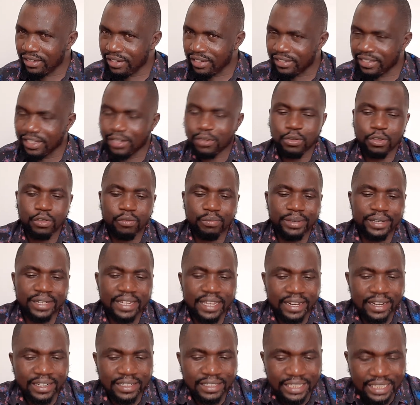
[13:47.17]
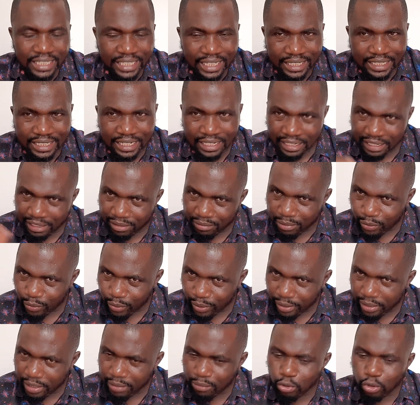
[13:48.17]
decide to give me a direct ticket and I'll
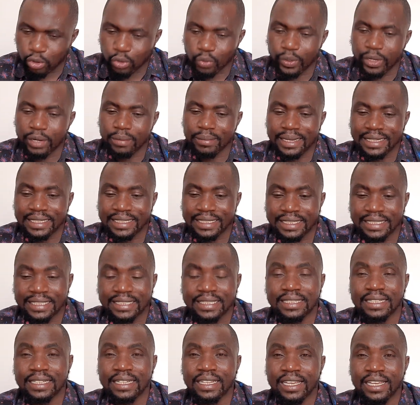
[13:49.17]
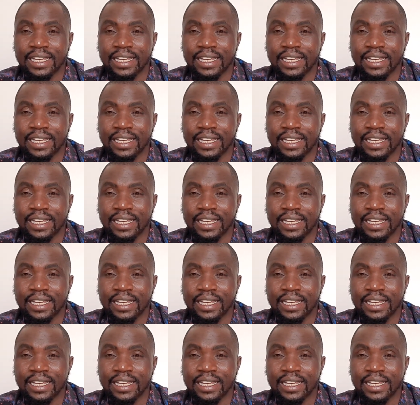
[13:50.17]
be able to win my seats.